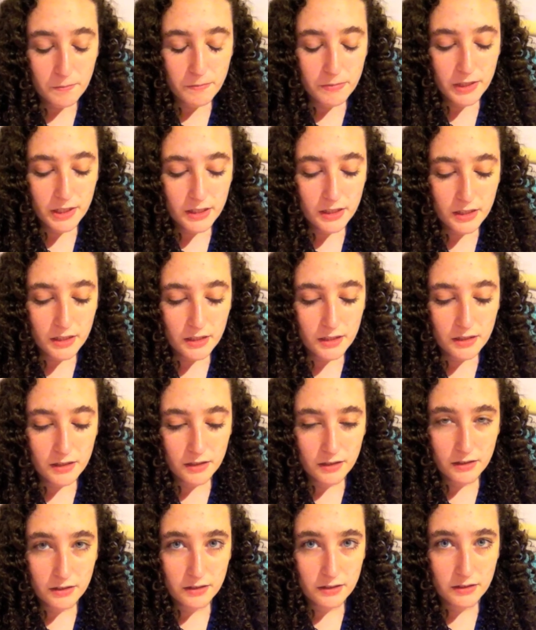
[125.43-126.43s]

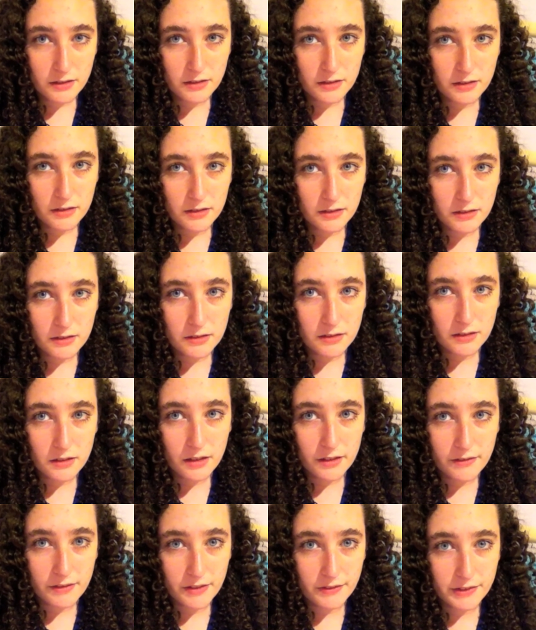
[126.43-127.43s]
because
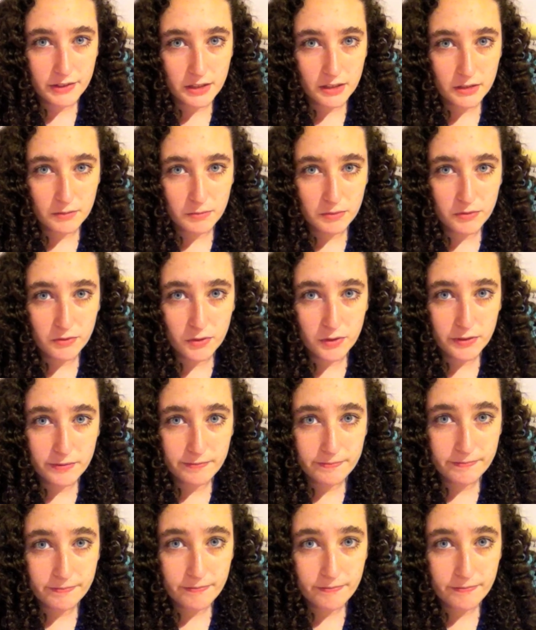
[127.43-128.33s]
I've never done it before.